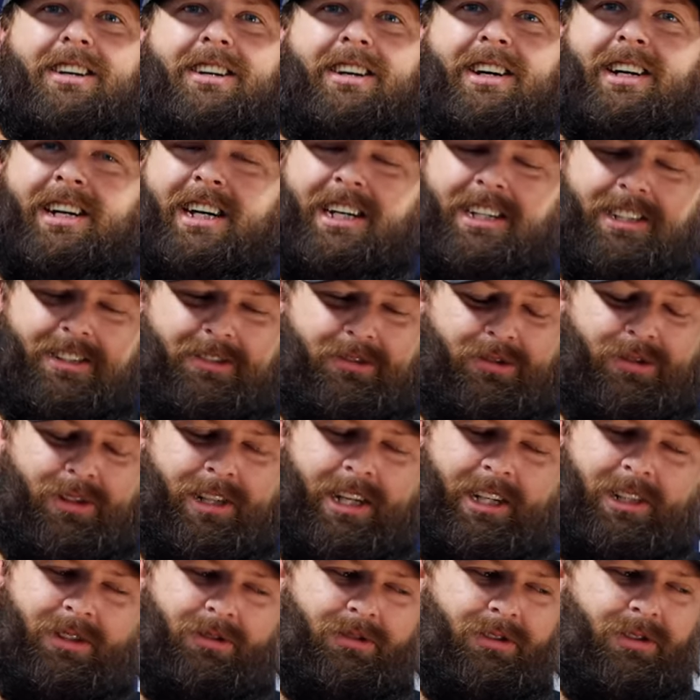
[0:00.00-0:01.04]
Like, he's, a,
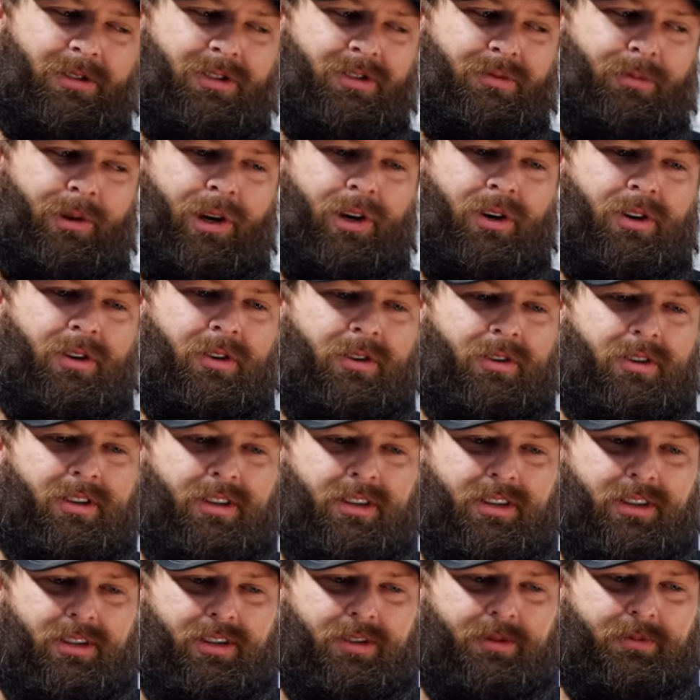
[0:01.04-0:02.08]
he's real small.
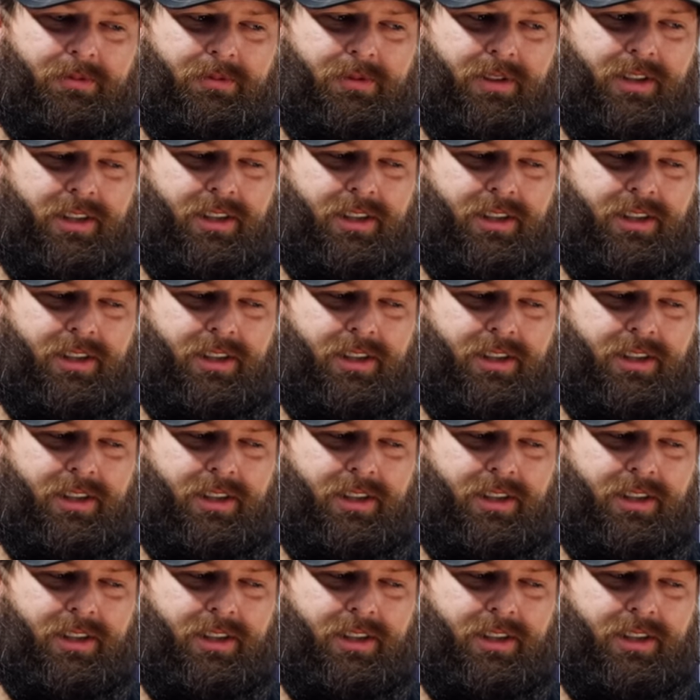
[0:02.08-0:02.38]
Um,